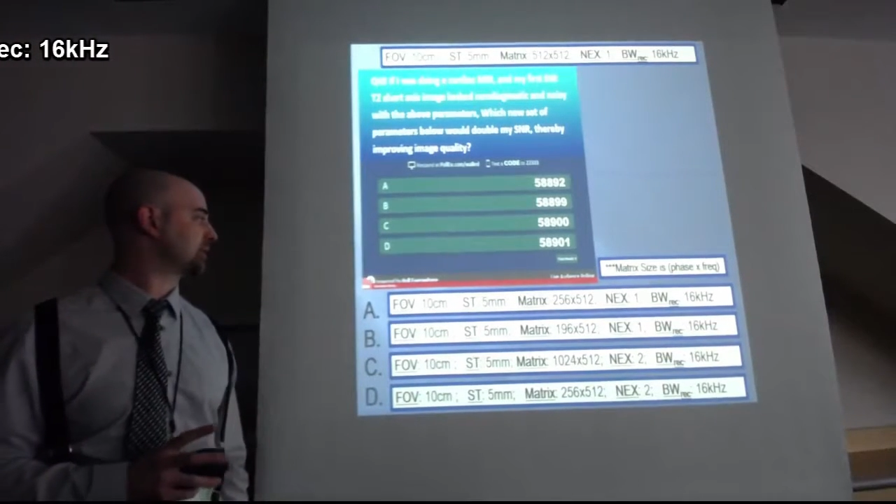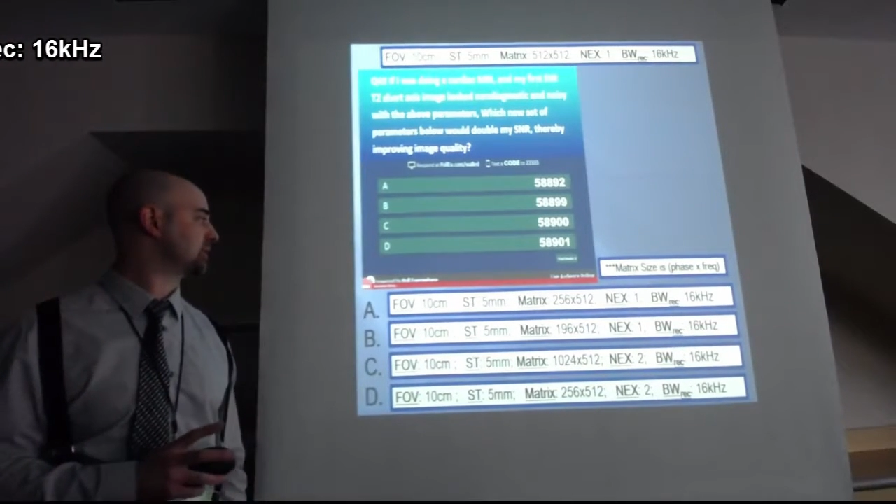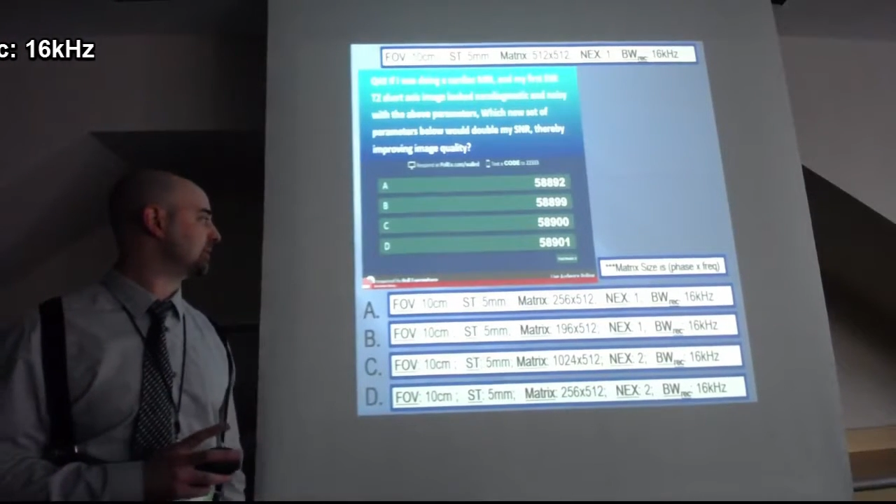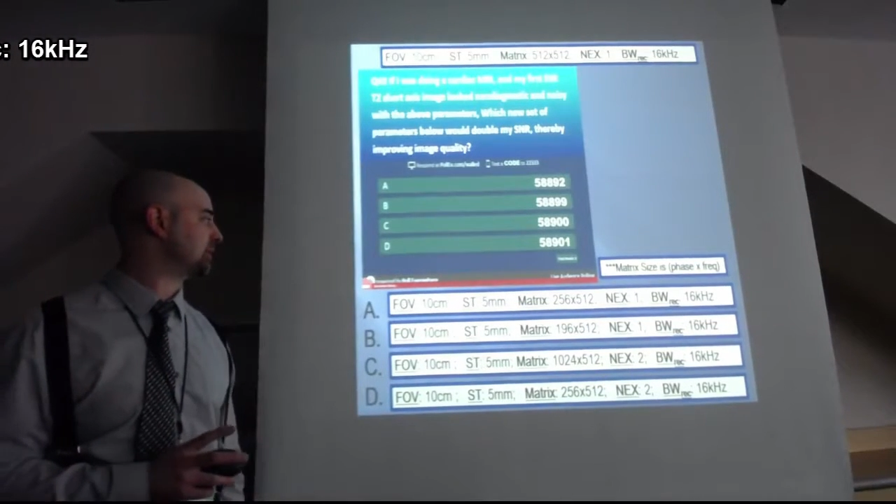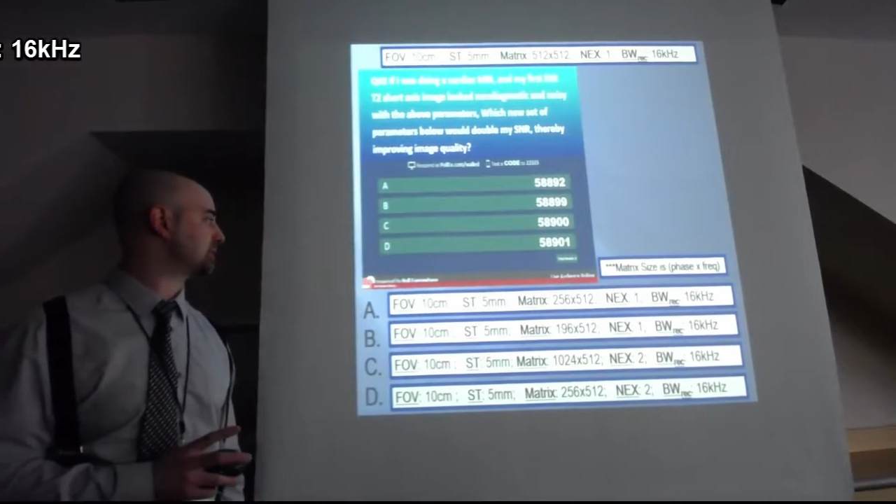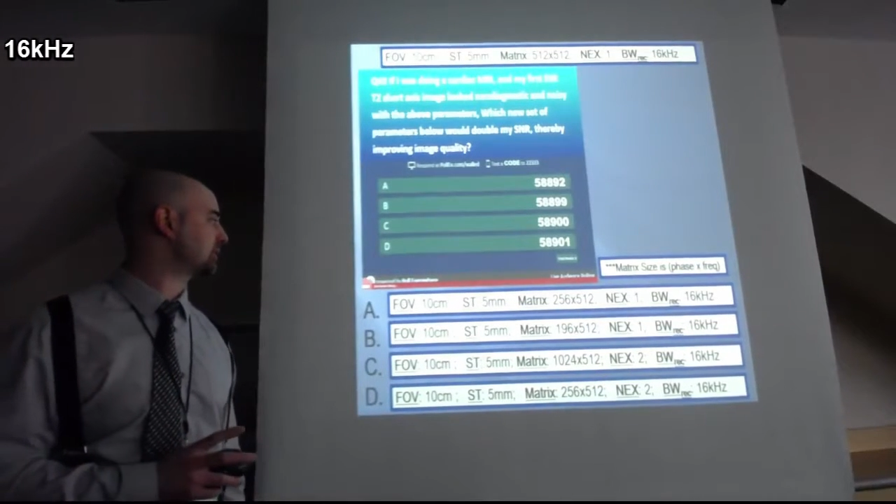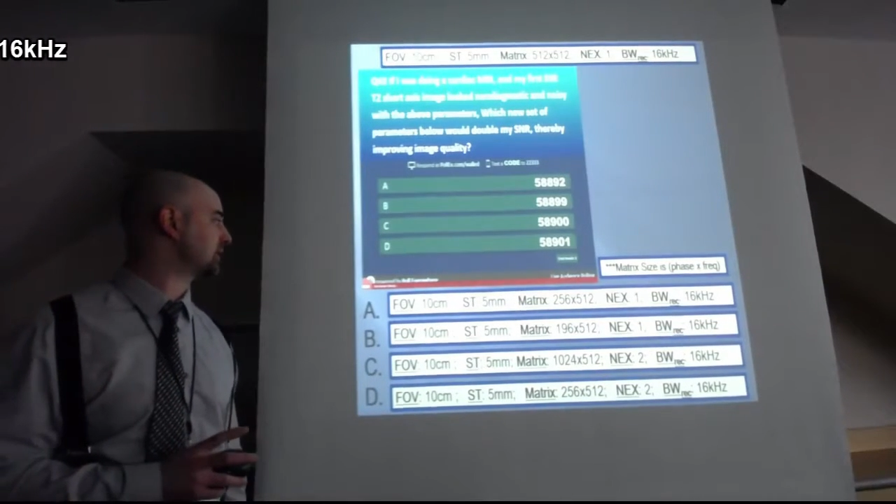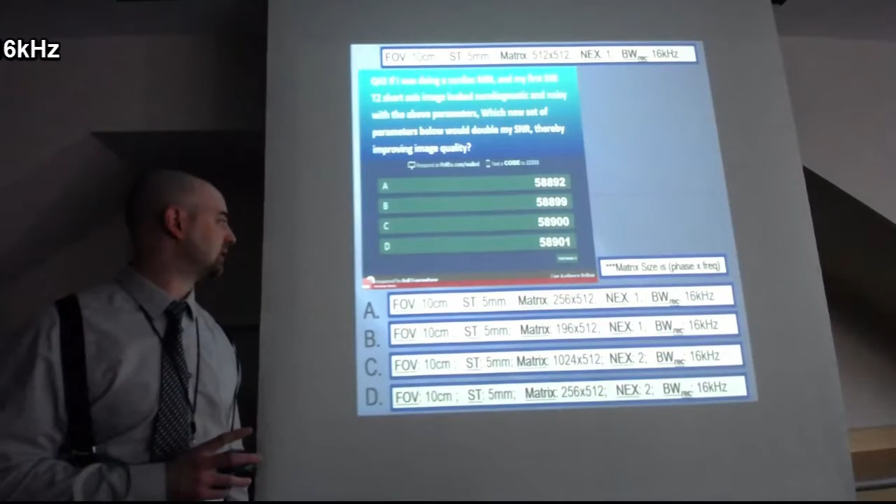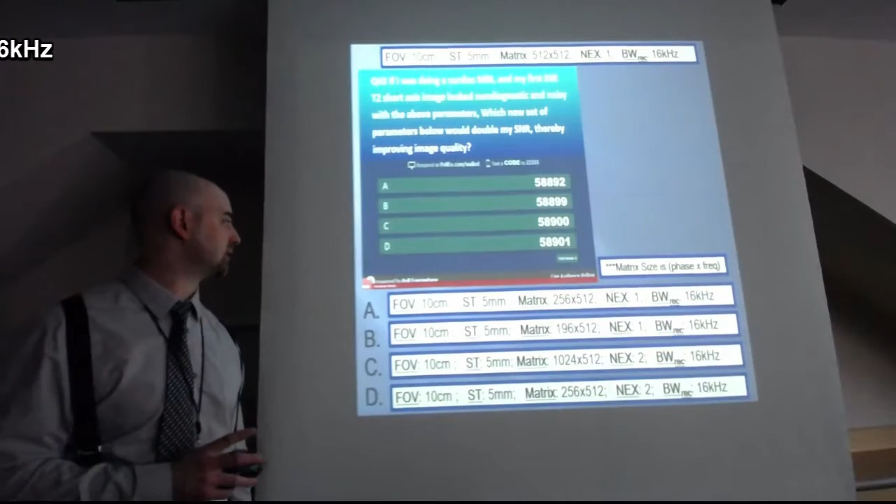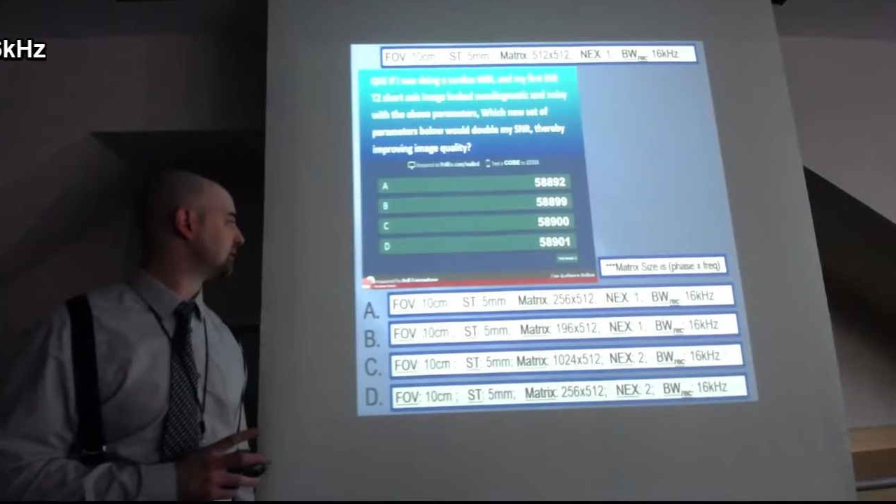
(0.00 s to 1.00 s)
matrix
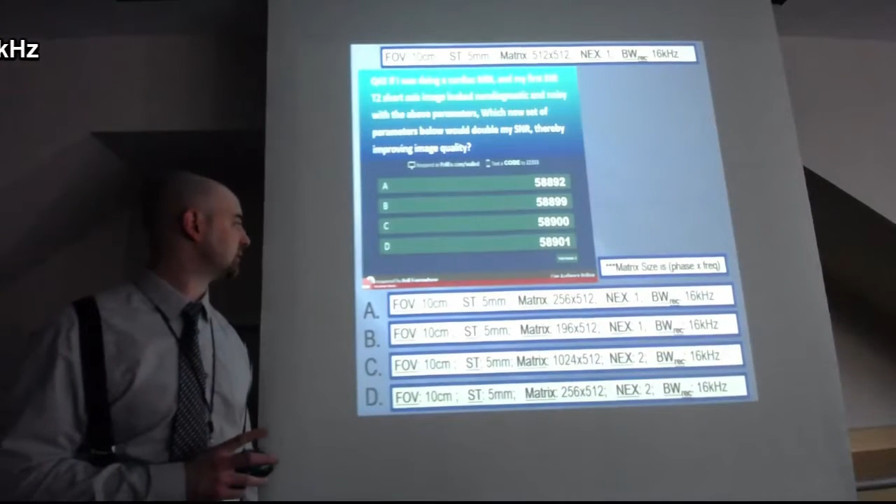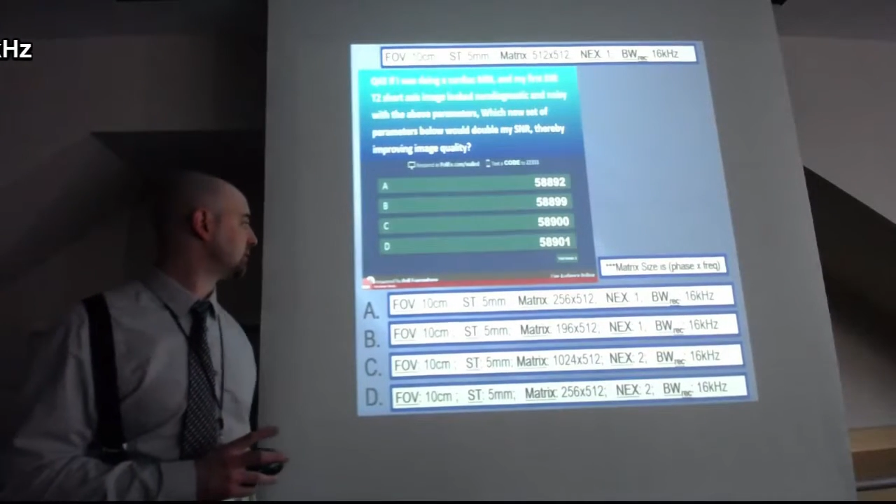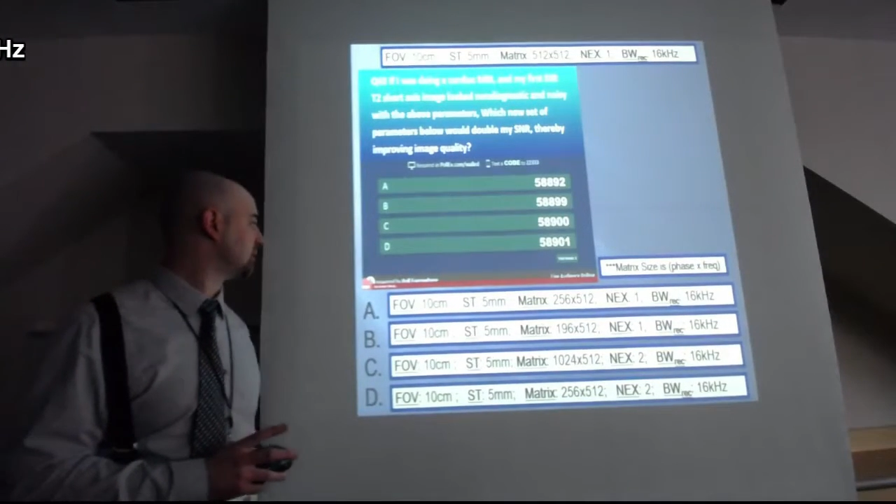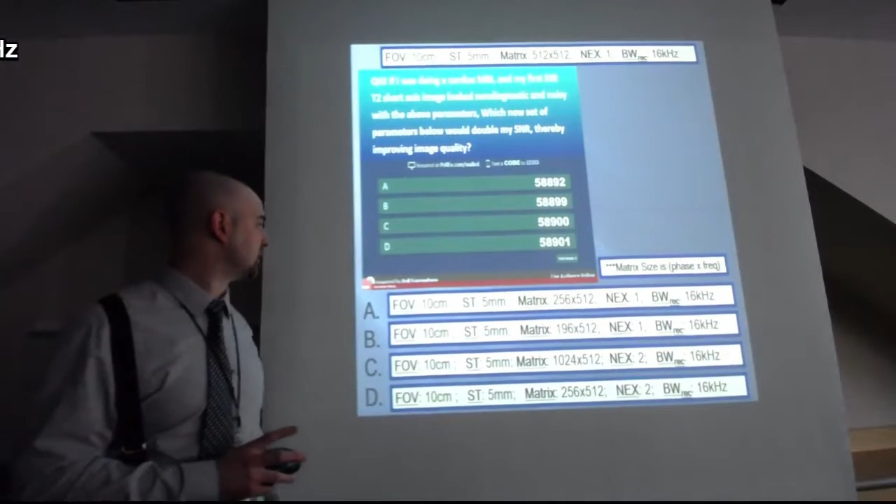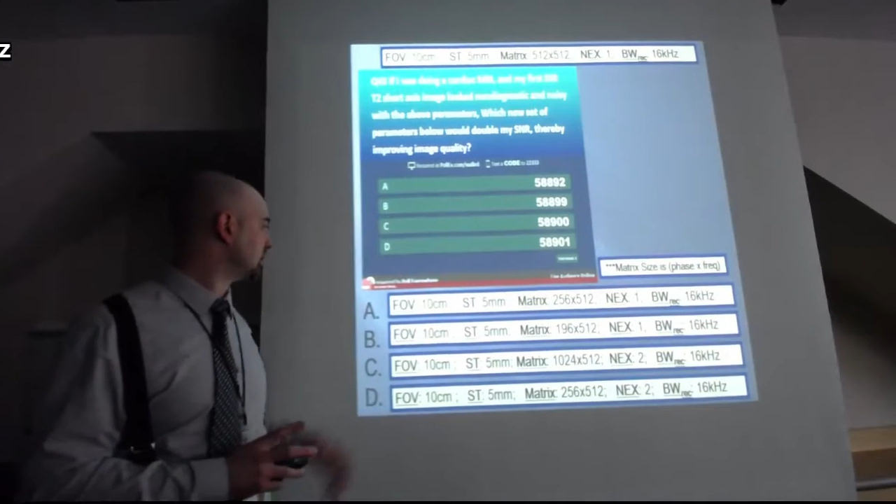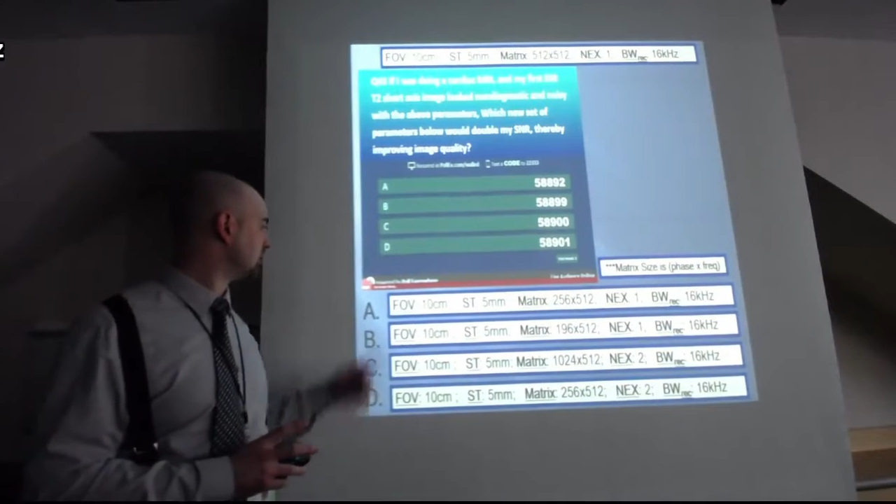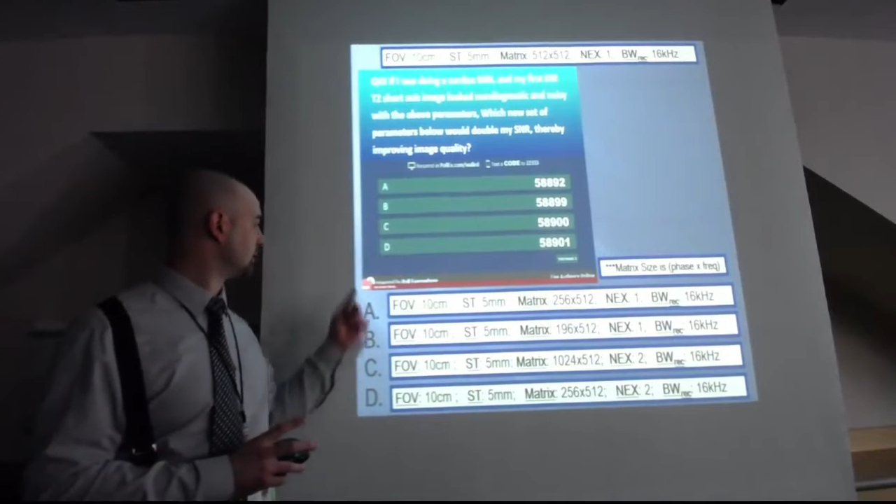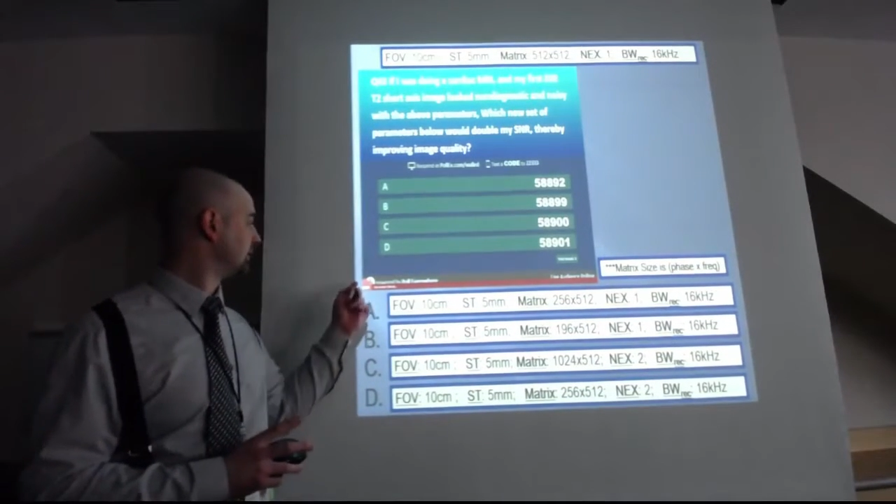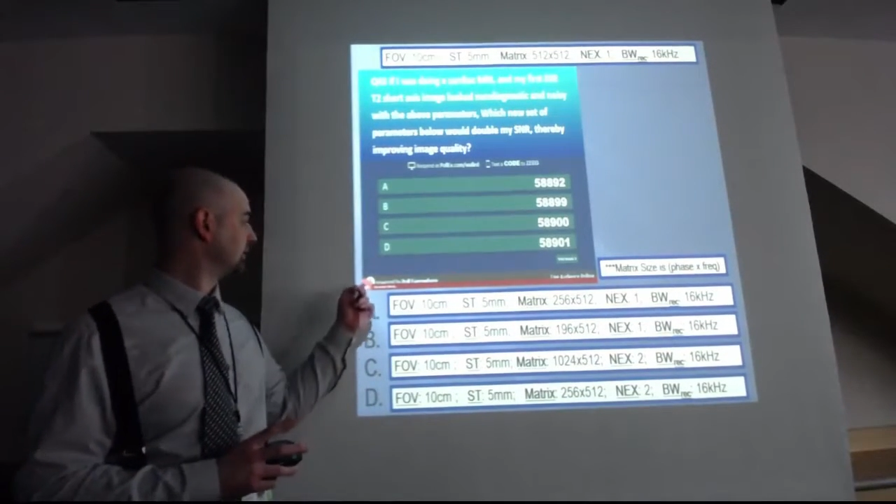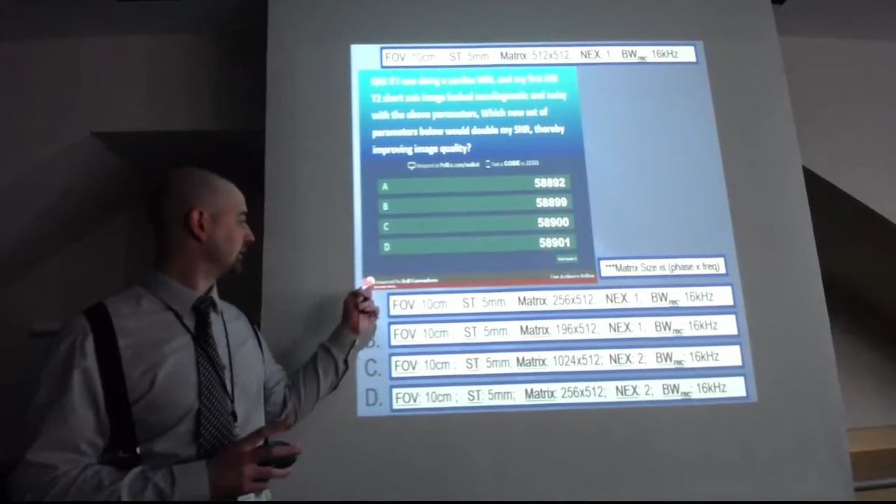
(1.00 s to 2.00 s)
size. Oh, that
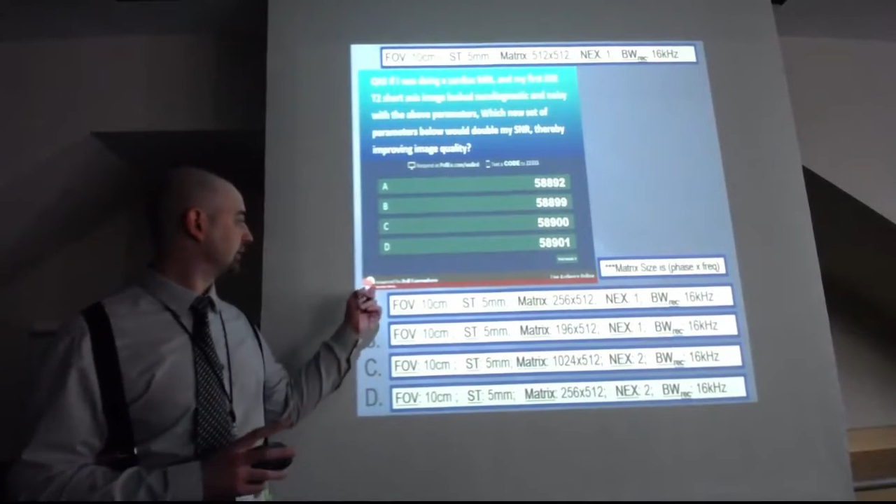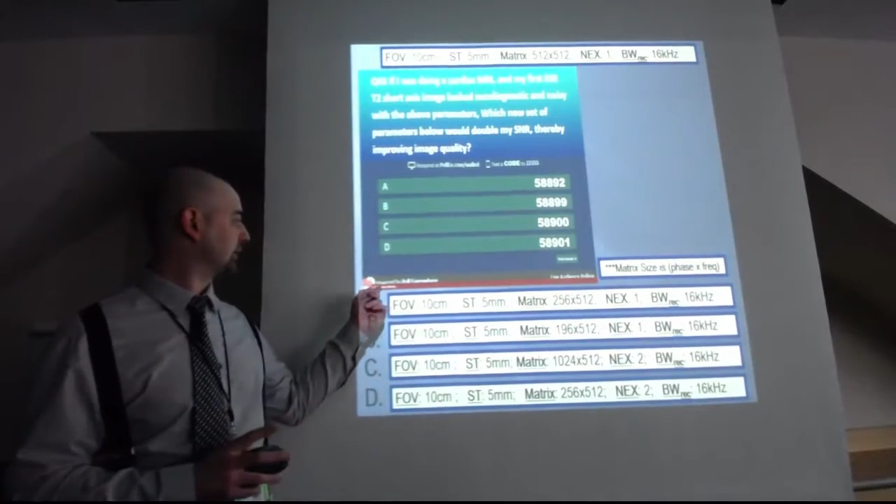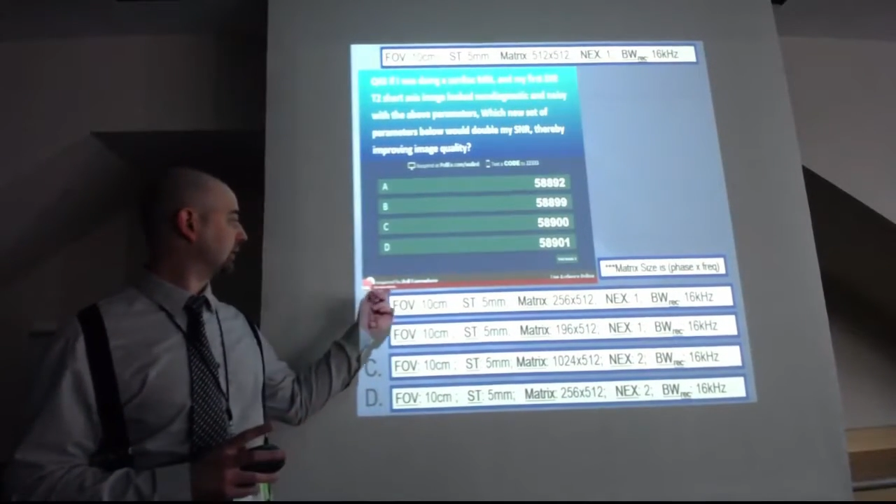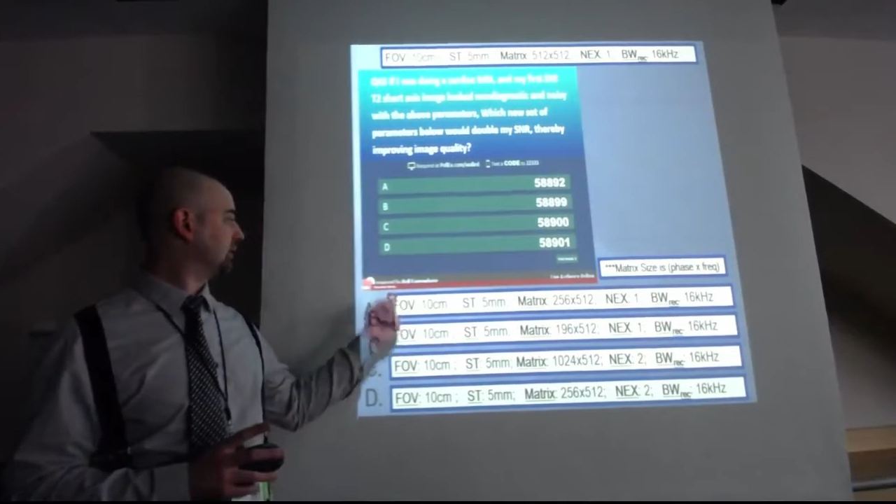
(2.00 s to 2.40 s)
doesn't look good.